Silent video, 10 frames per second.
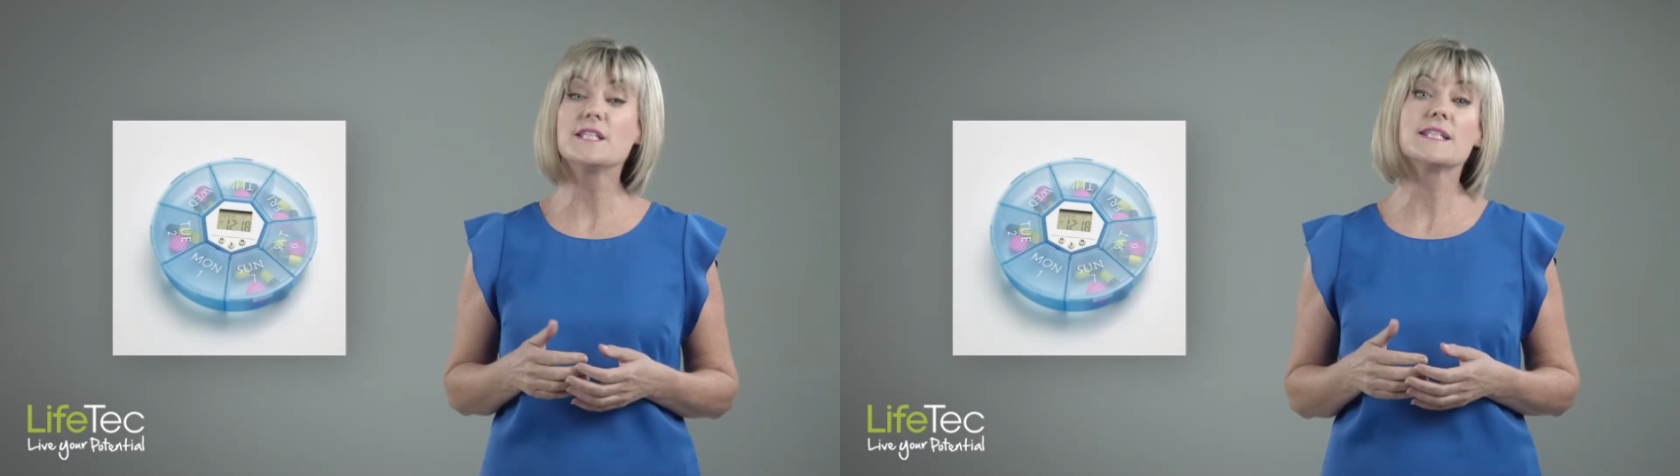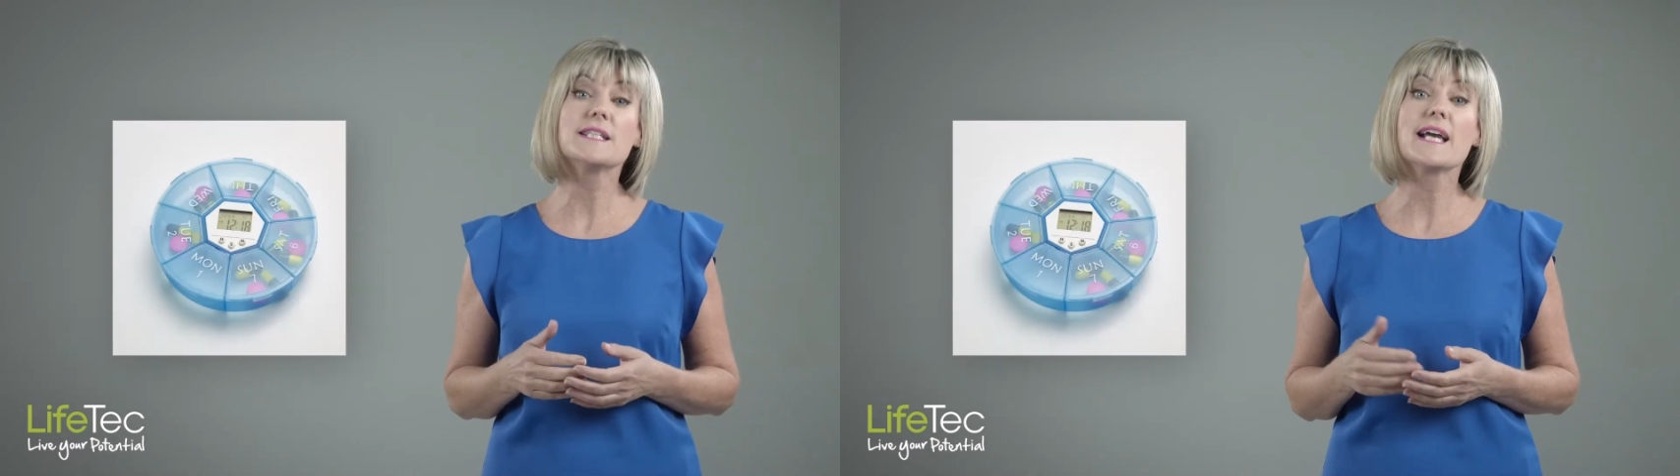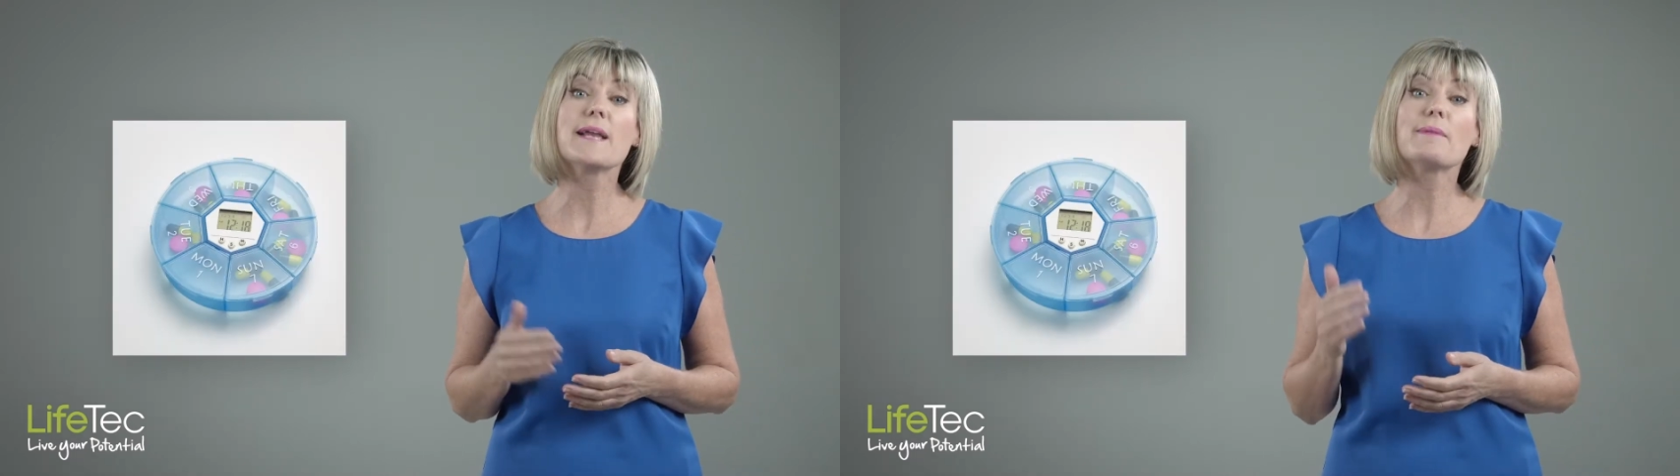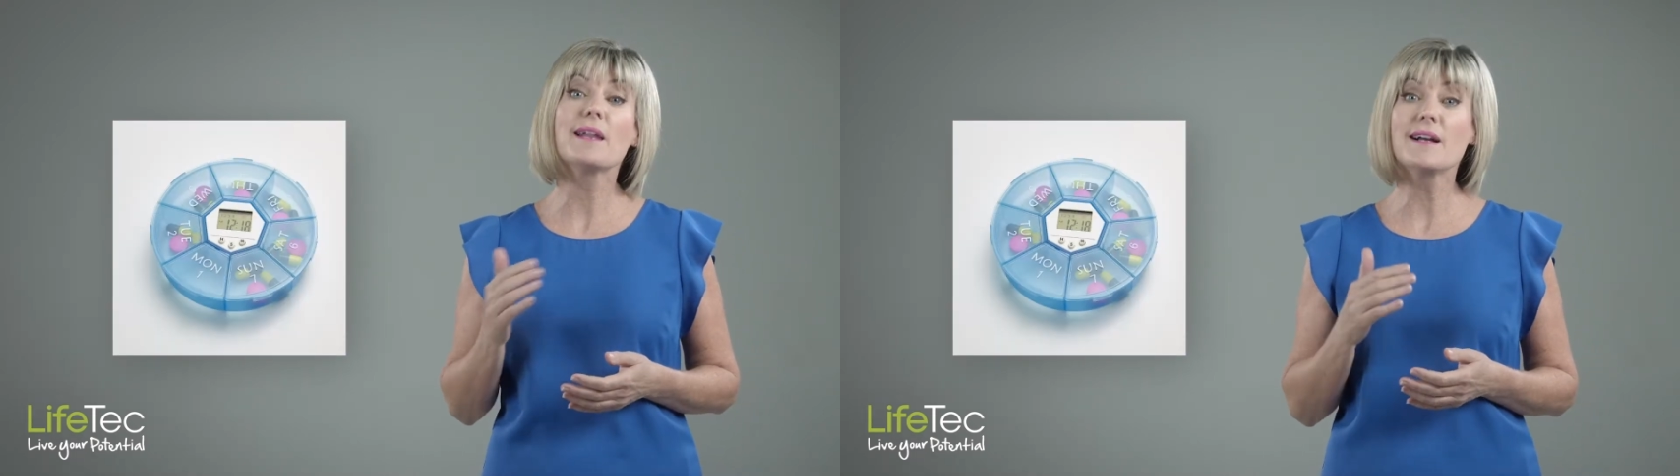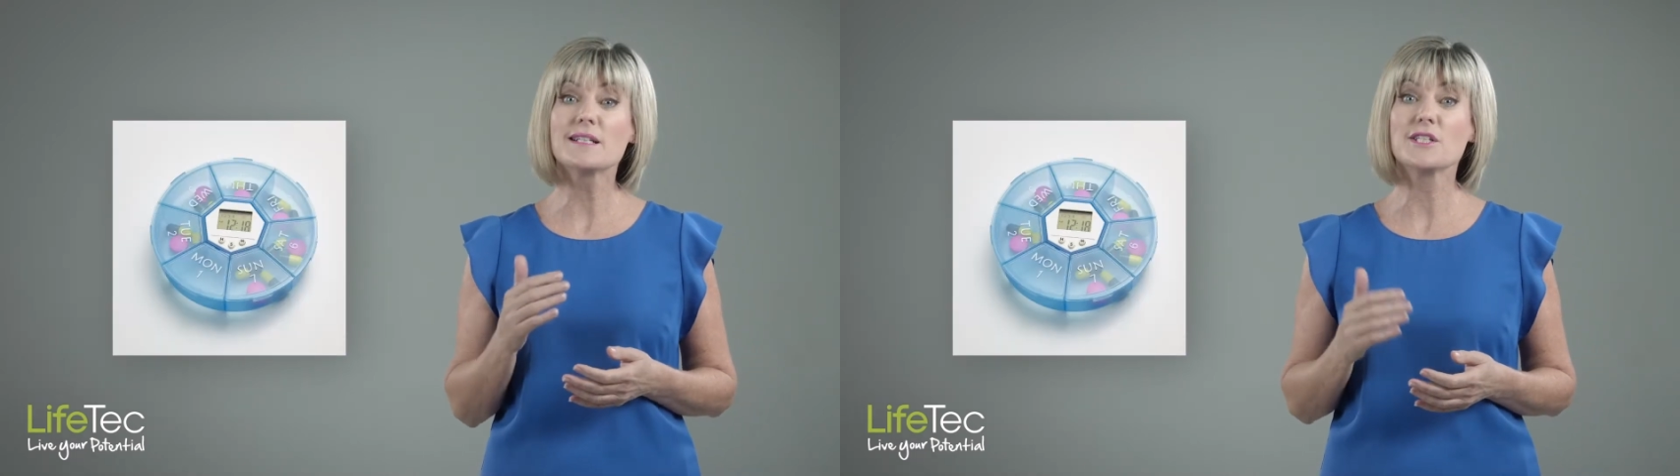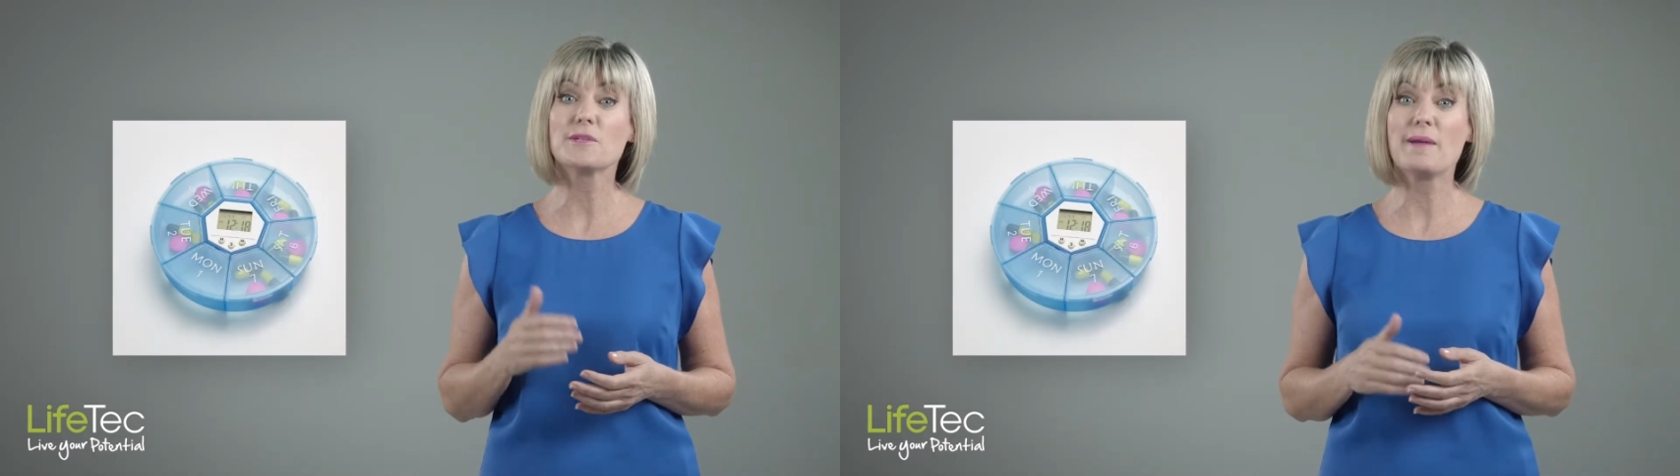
to stay plugged into